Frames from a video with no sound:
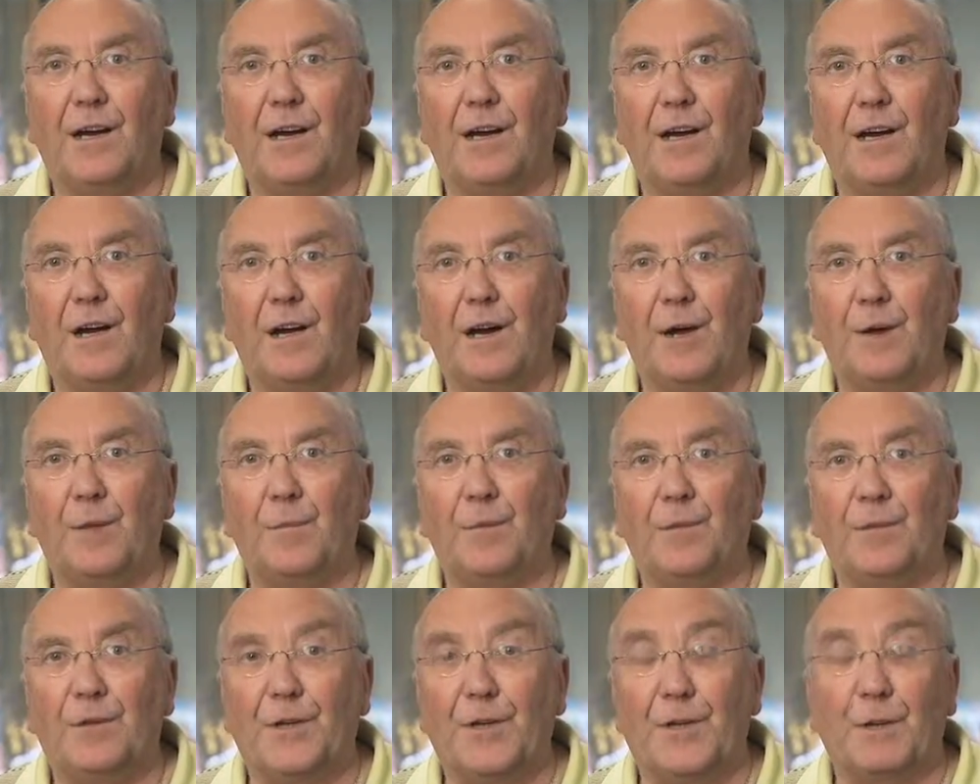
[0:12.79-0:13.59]

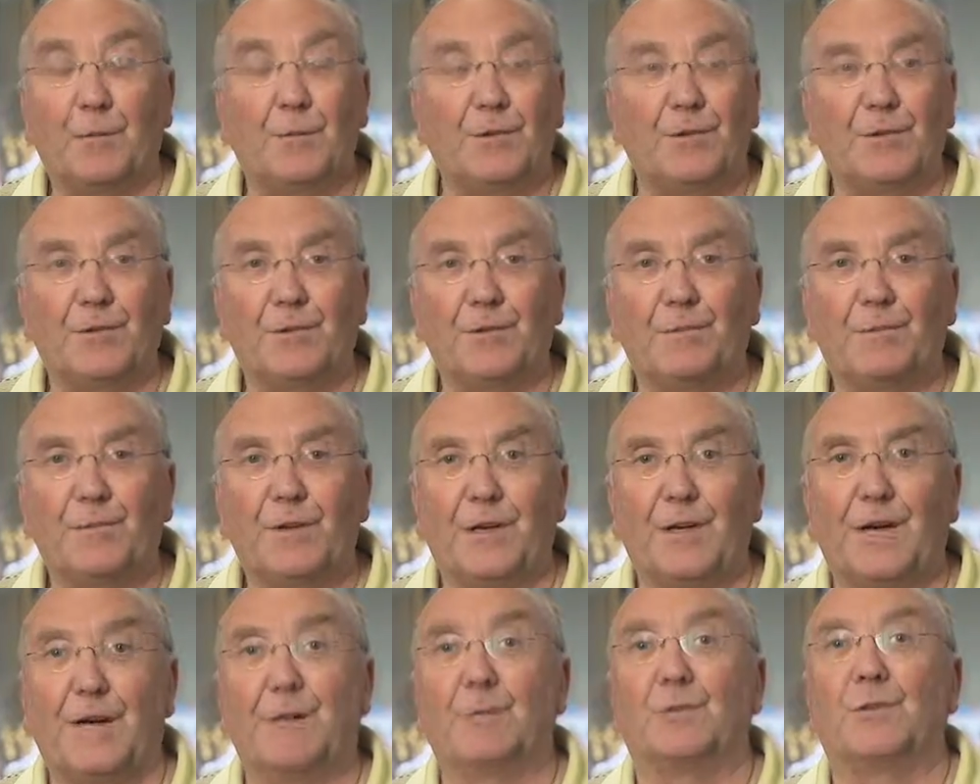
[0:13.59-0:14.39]
It was an
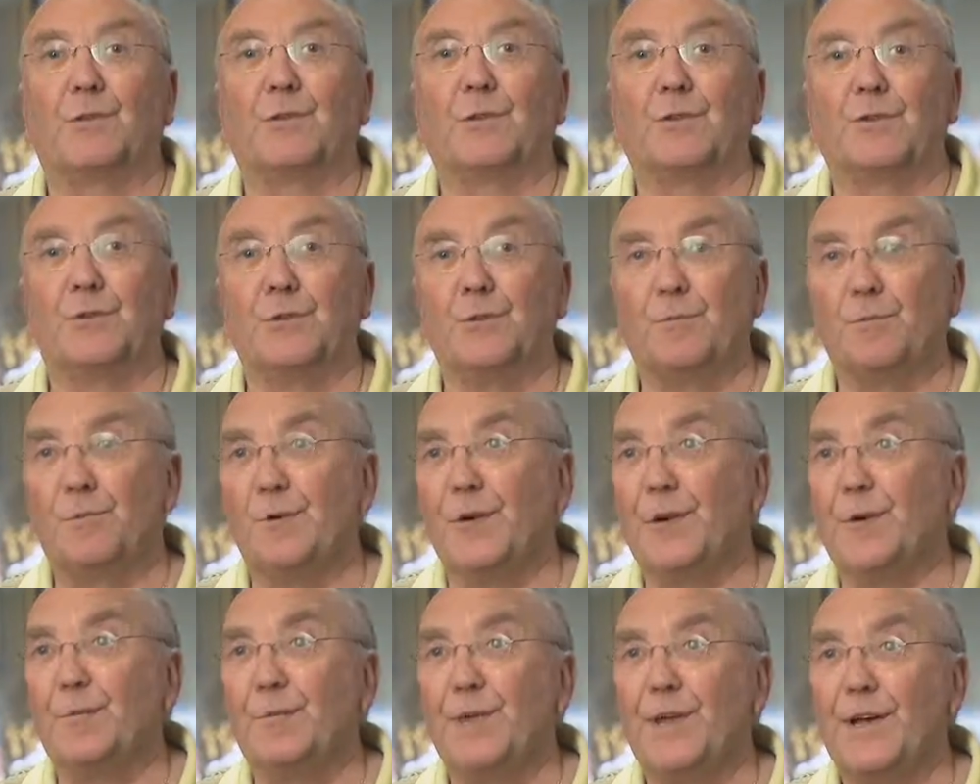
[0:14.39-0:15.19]
absolutely
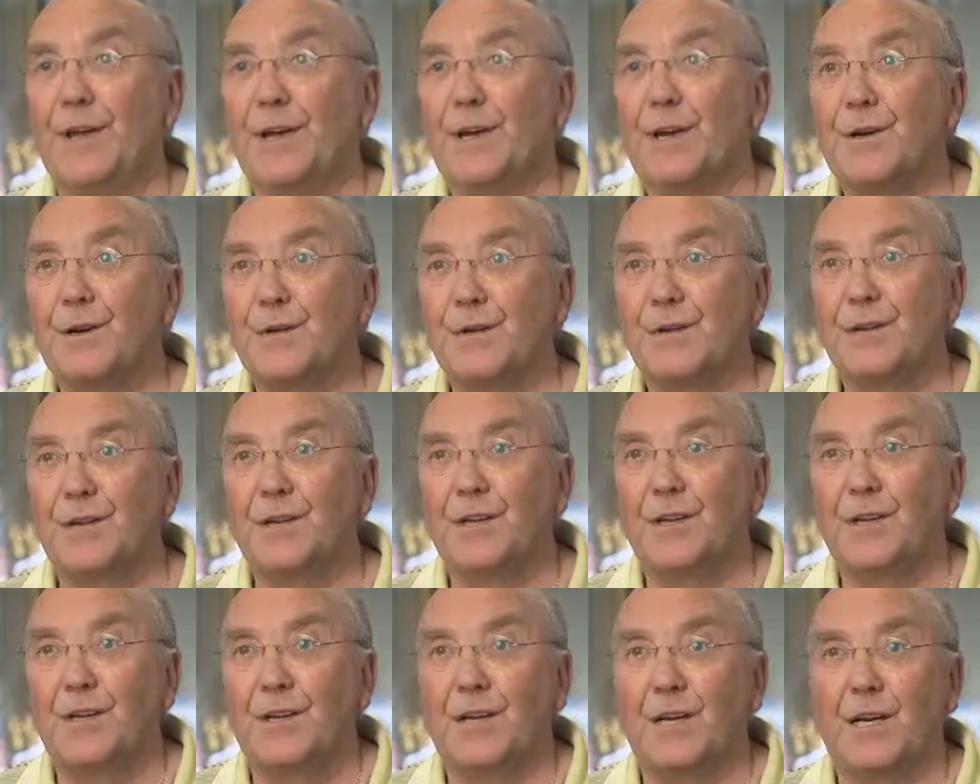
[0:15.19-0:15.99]
superb day out.
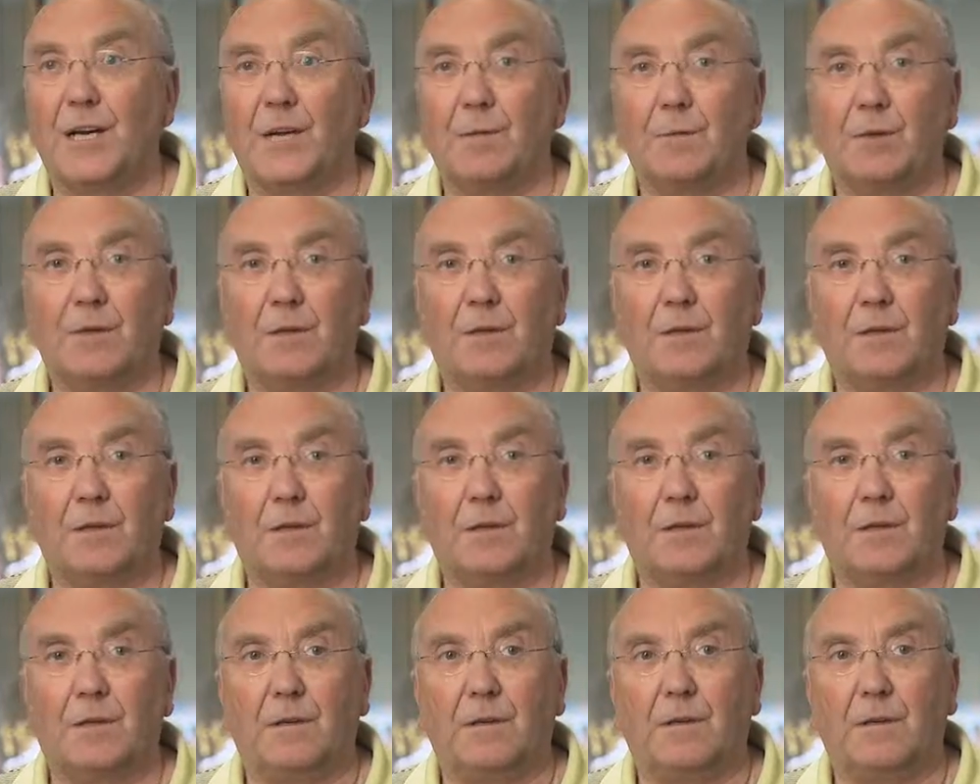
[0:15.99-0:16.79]
I mean,
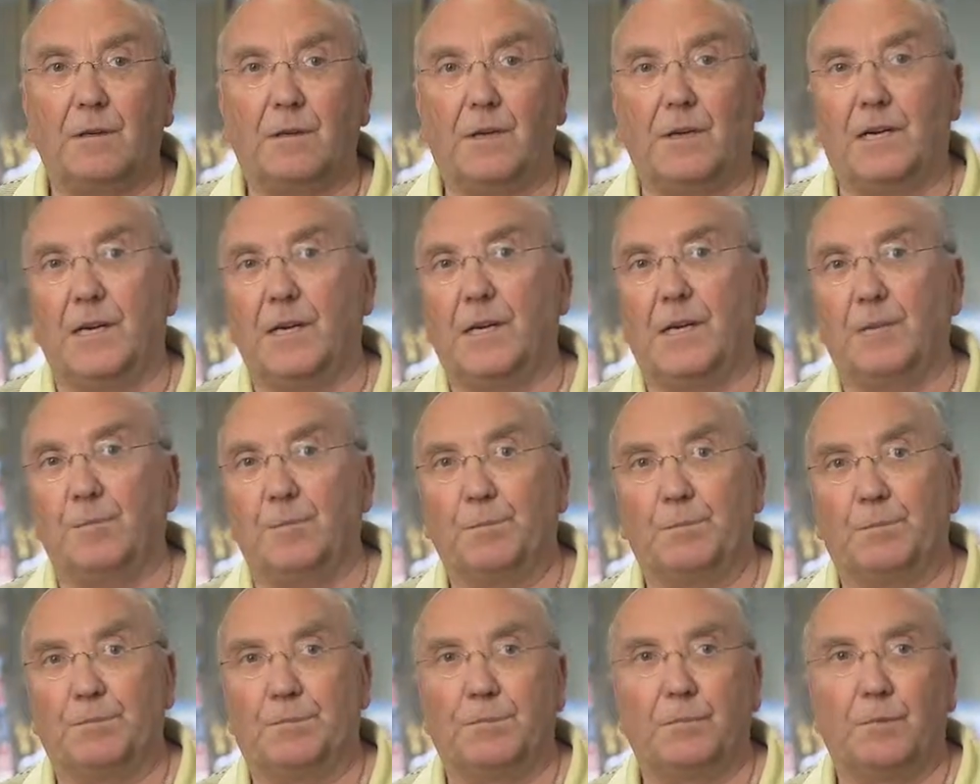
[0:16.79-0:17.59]

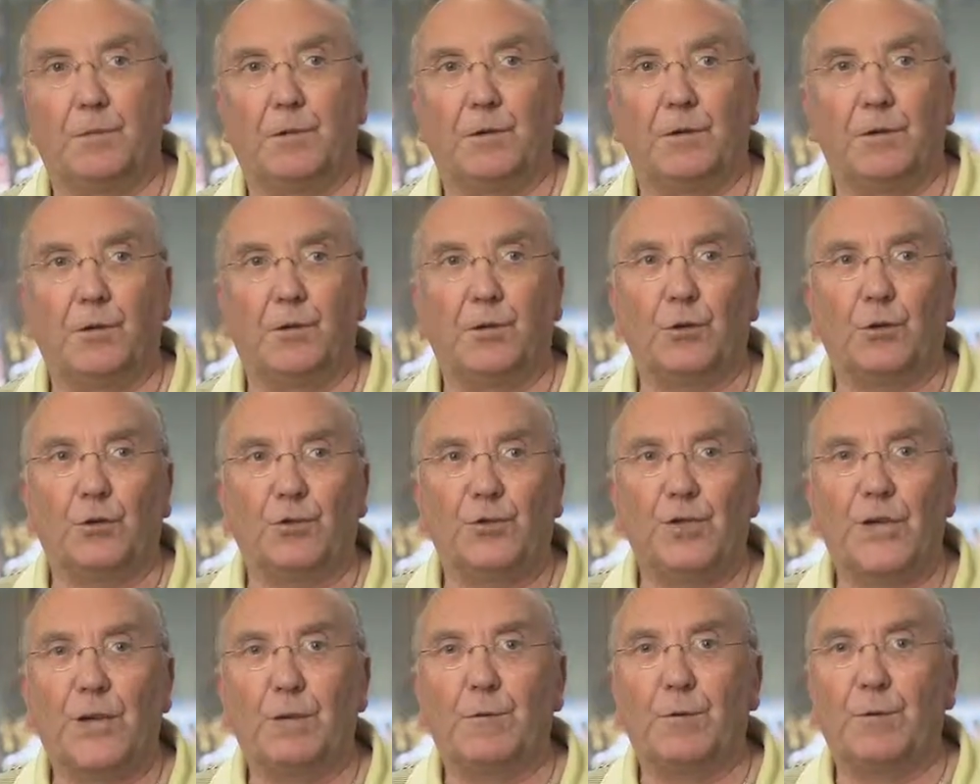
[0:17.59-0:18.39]
I'm
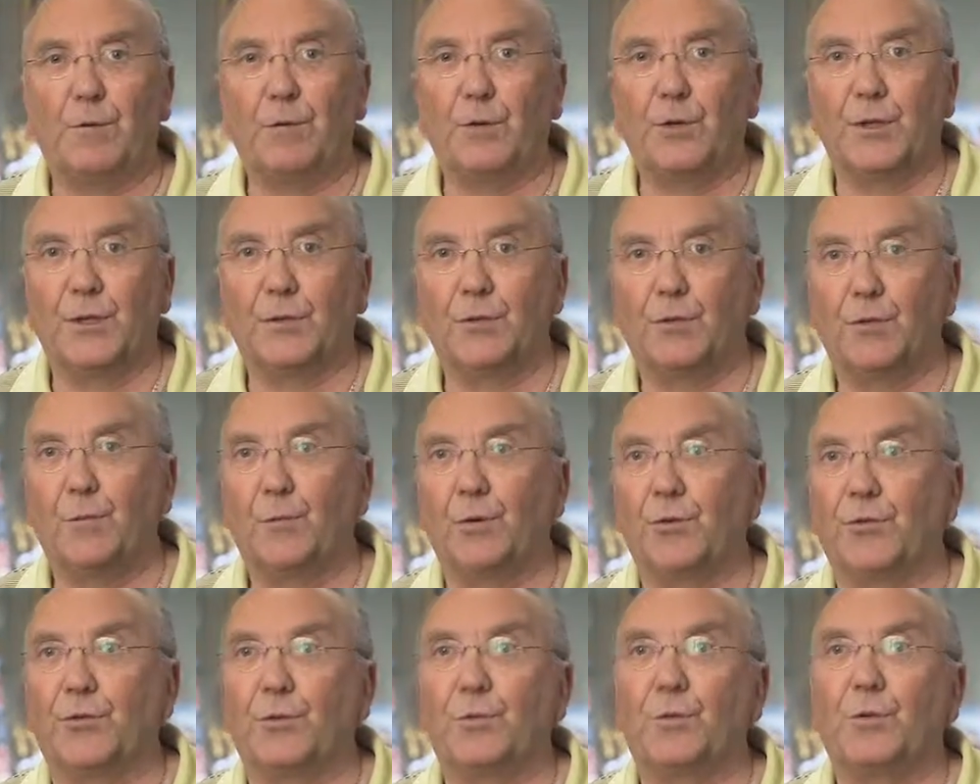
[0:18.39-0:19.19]
chairman of Burnley
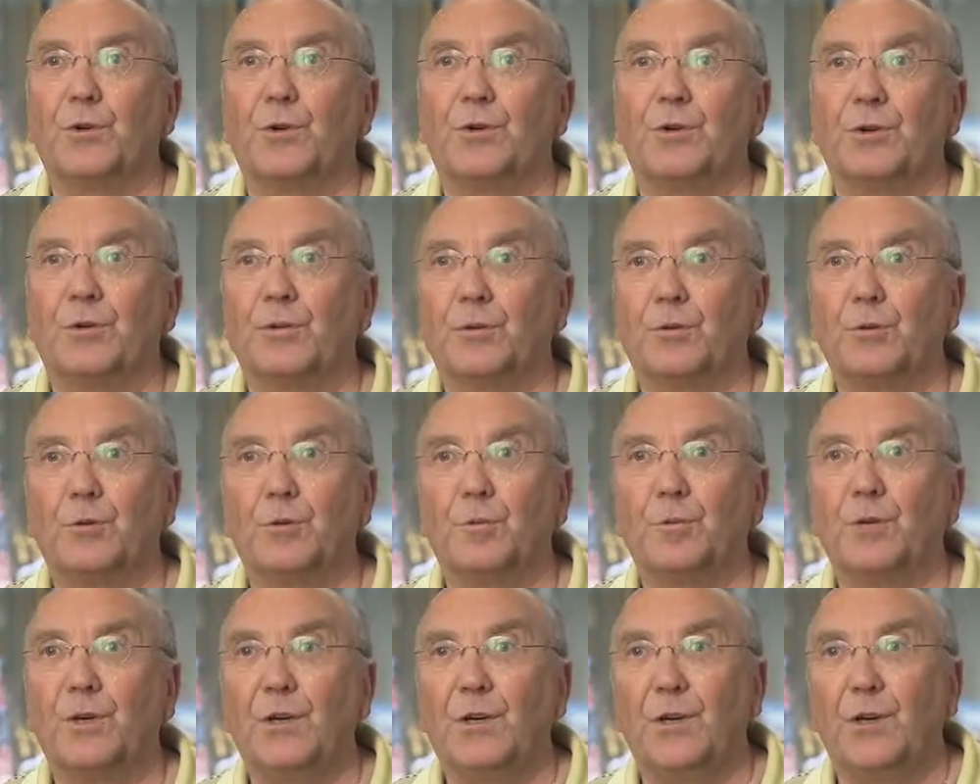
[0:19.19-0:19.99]
Football Supporters
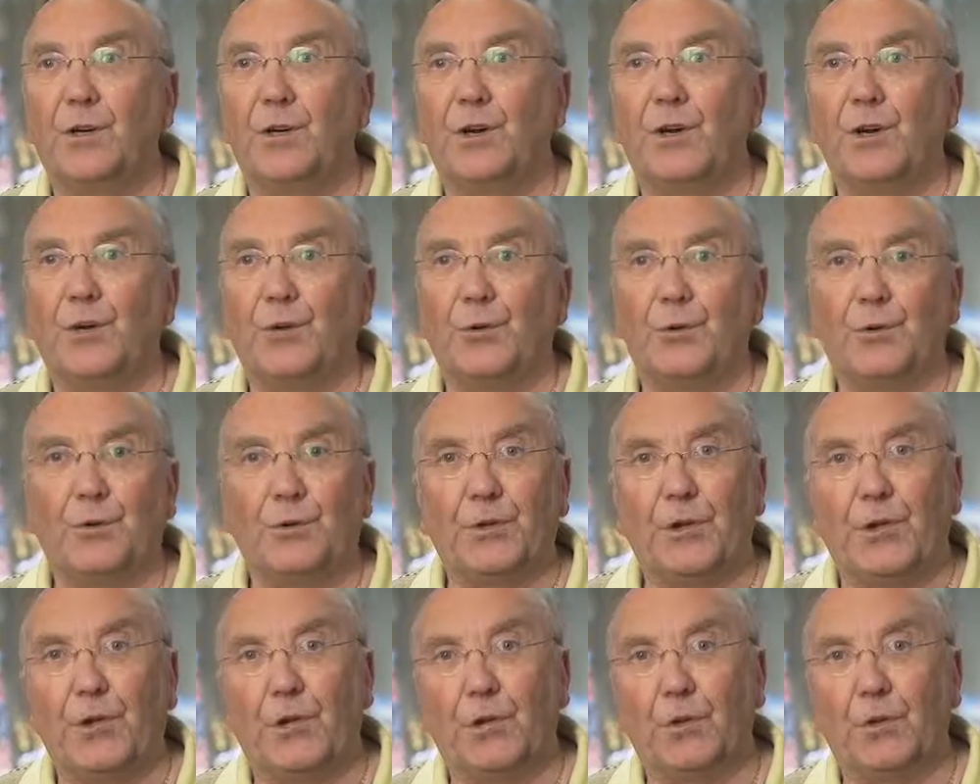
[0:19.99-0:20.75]
Club, and